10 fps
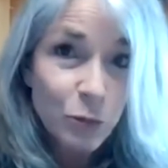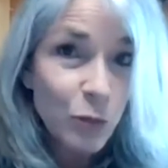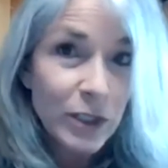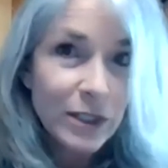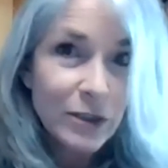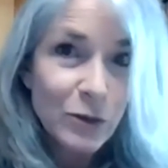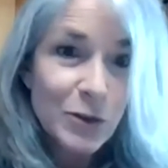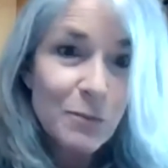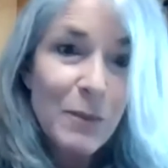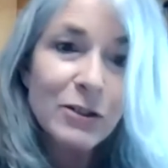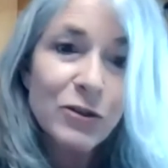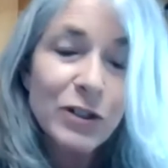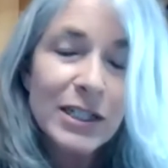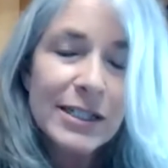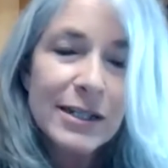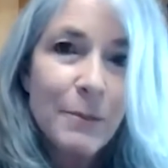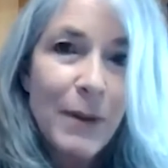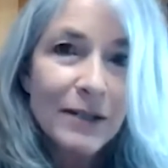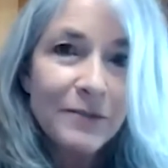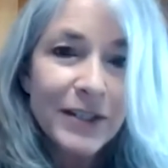win-lose metrics,
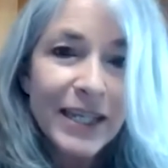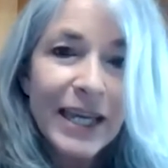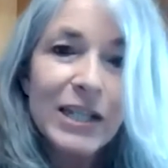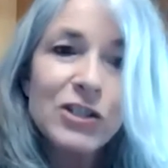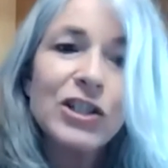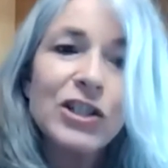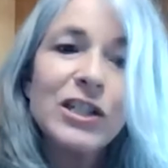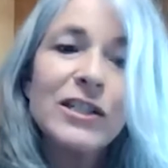commodification,